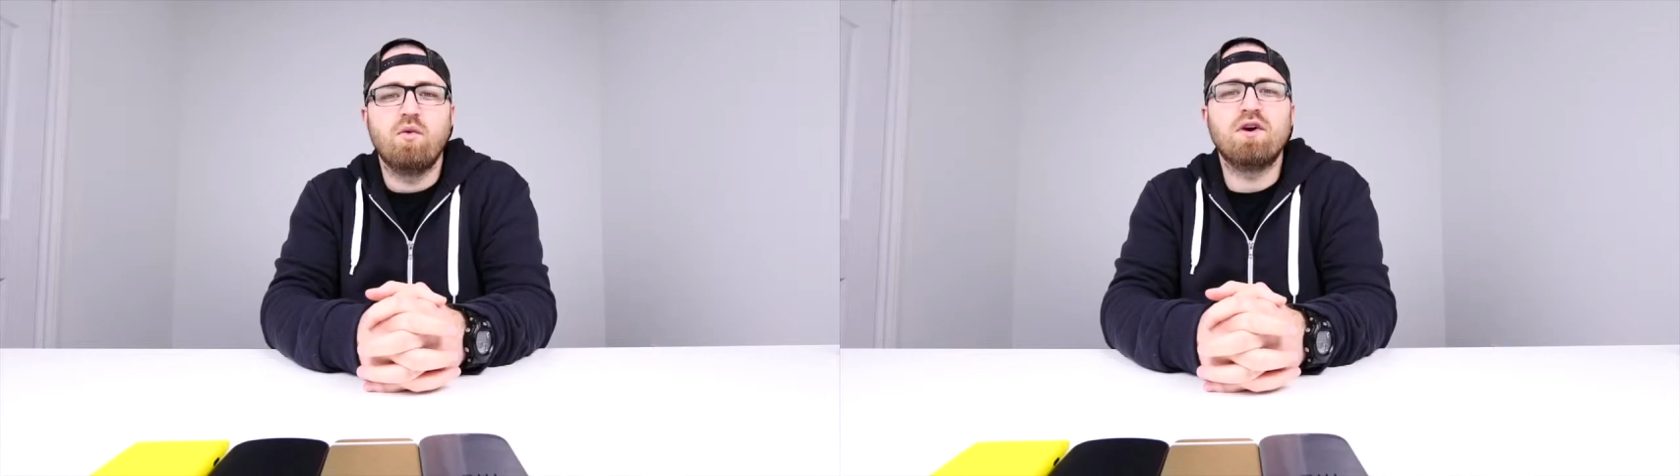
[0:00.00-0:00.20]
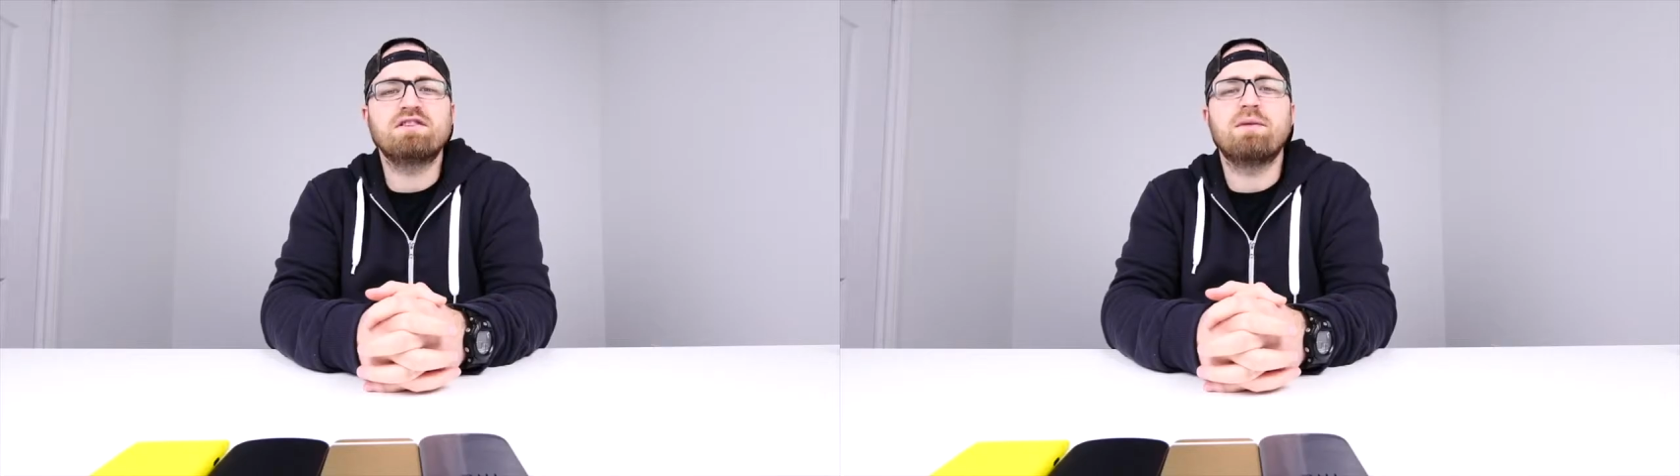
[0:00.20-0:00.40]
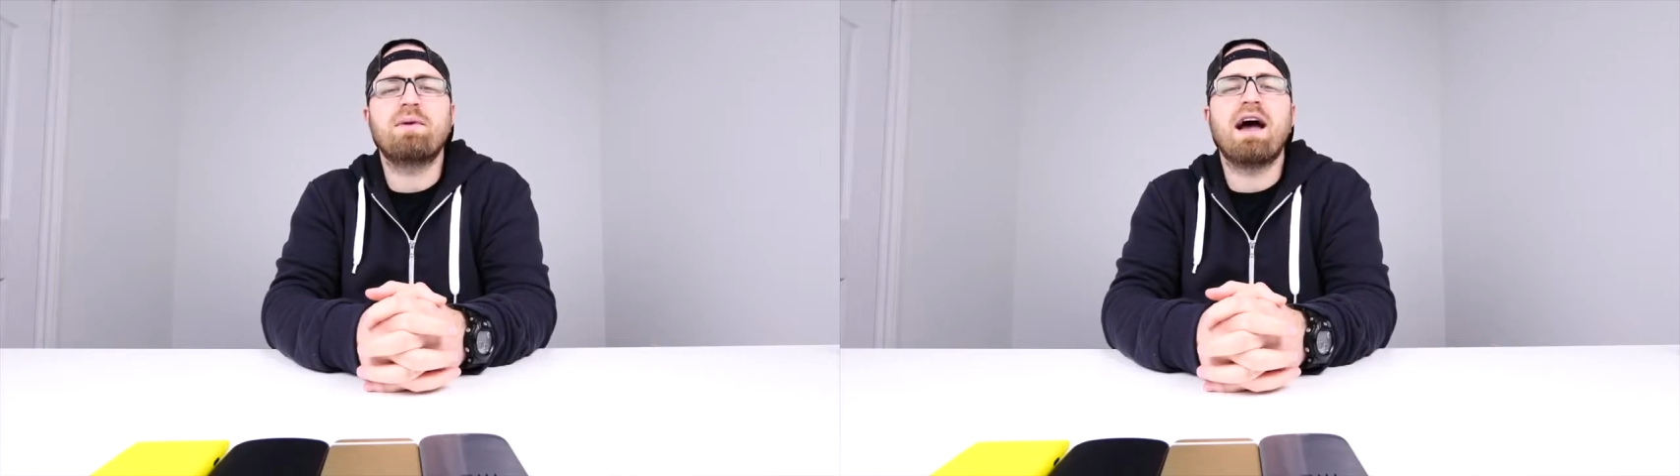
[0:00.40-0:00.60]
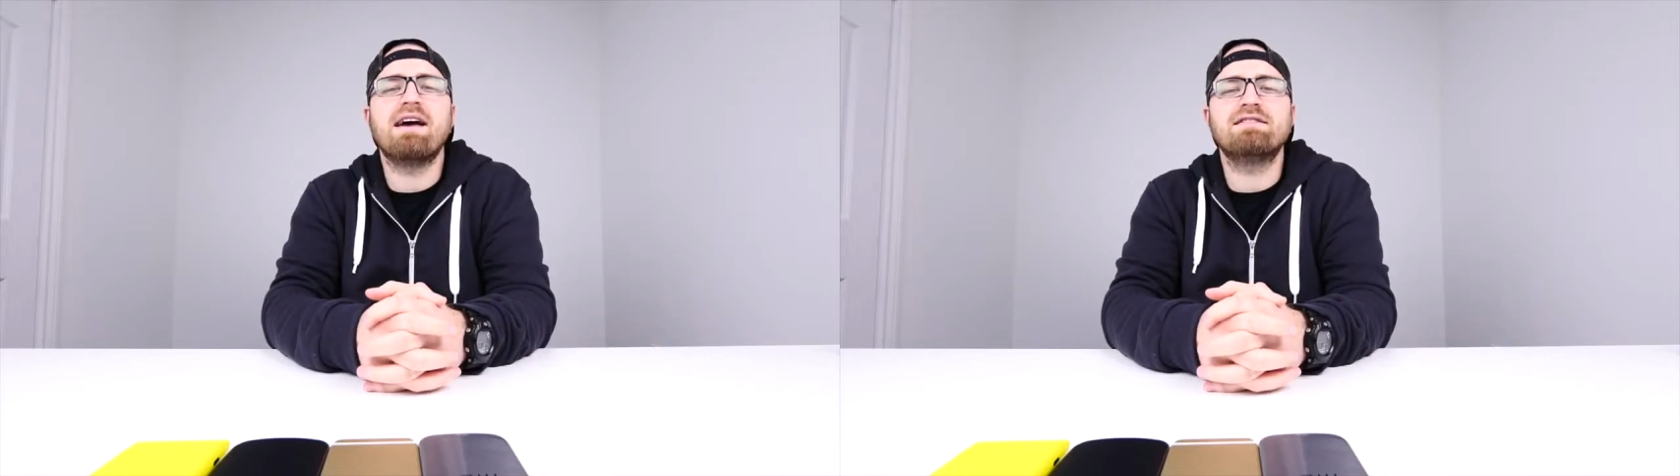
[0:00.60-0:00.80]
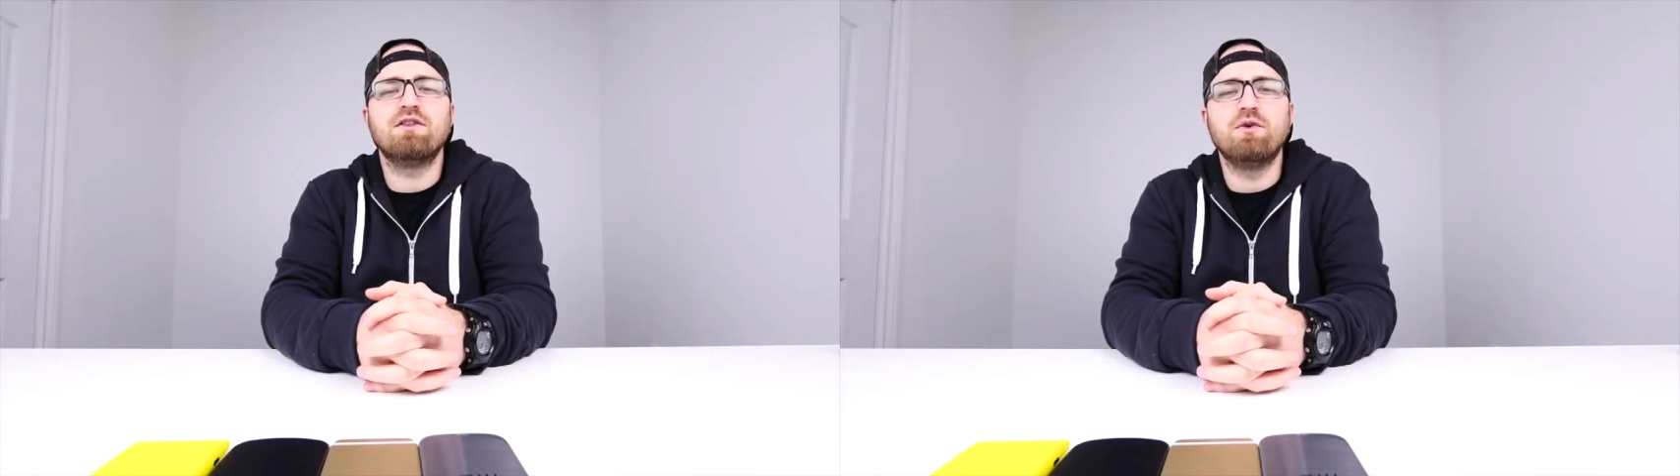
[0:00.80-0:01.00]
What's up
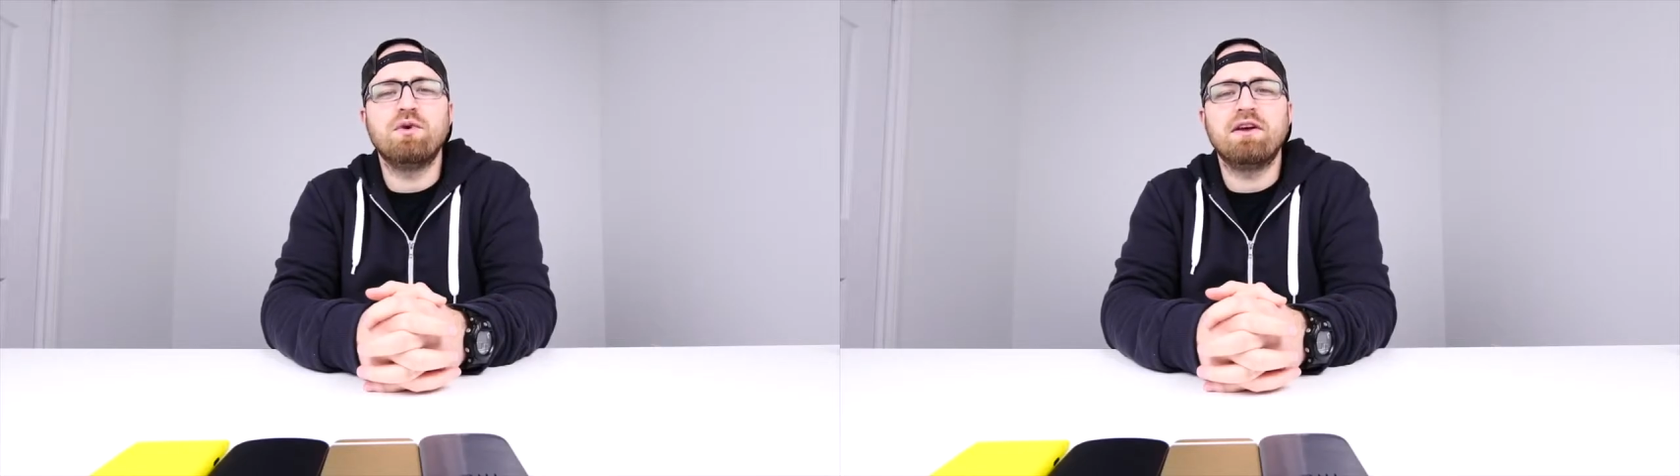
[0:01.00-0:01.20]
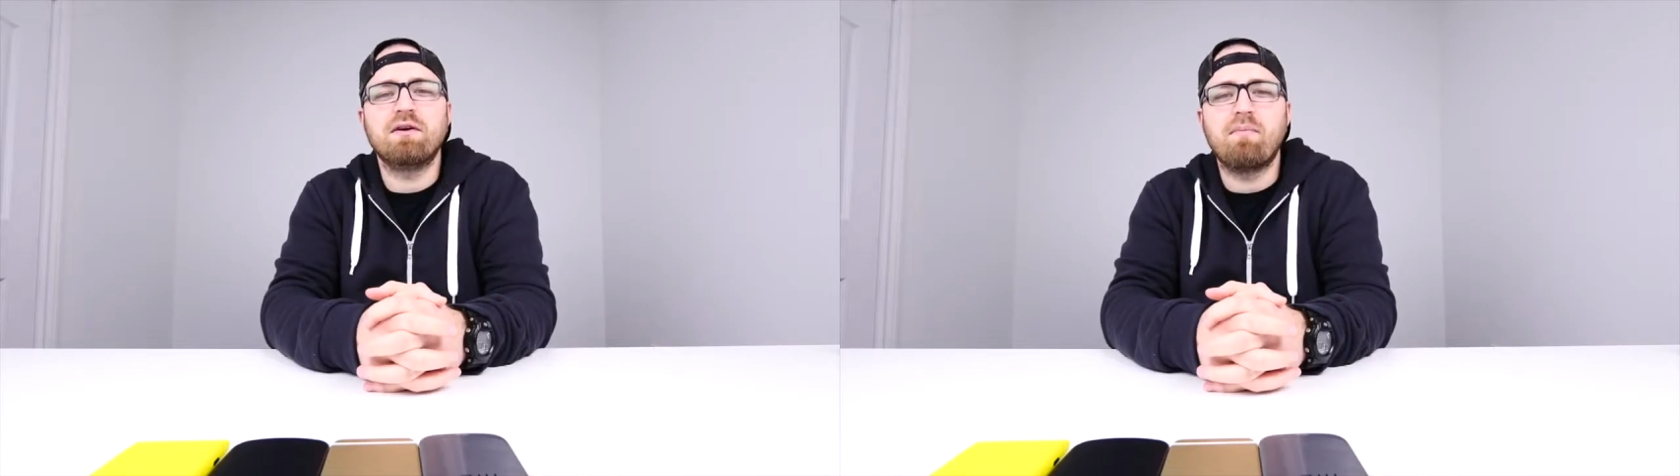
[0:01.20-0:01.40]
guys, Lou here,